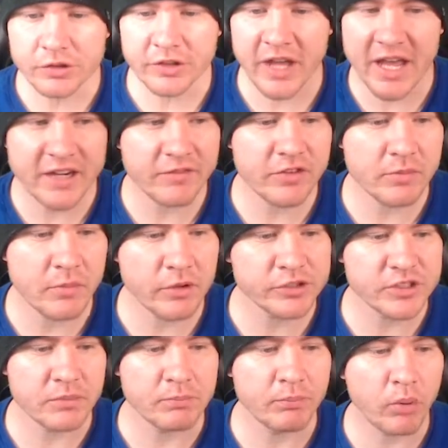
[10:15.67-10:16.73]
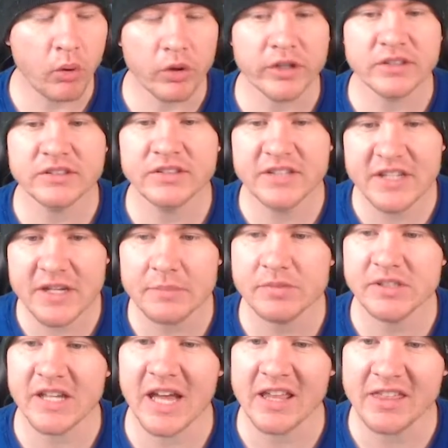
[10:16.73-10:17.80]
kind of the most important
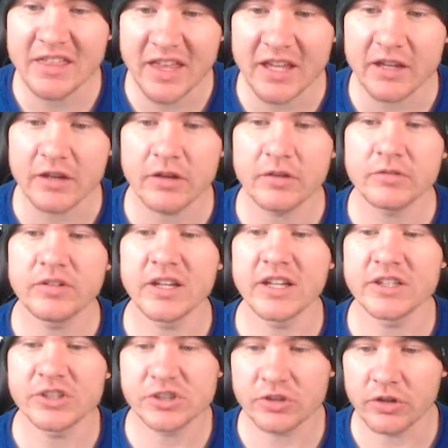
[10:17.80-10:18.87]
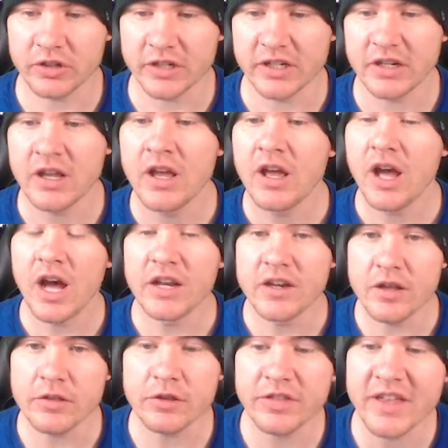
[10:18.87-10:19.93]
tips, I think, to get started.
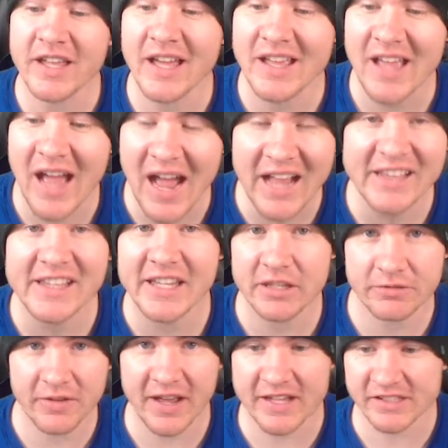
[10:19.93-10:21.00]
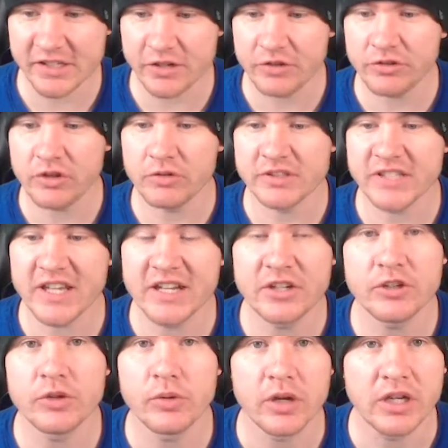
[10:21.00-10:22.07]
Another thing I highly advise that you do is get
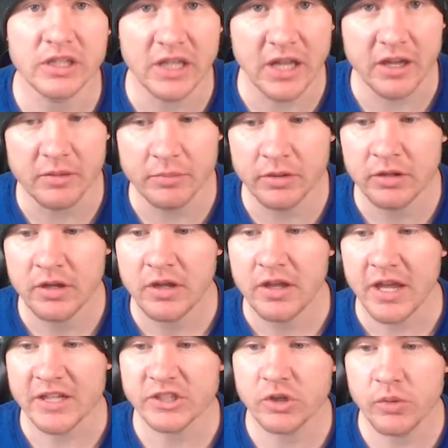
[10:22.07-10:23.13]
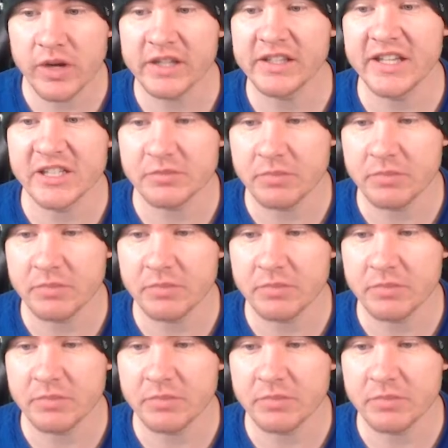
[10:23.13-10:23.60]
into a club as quickly as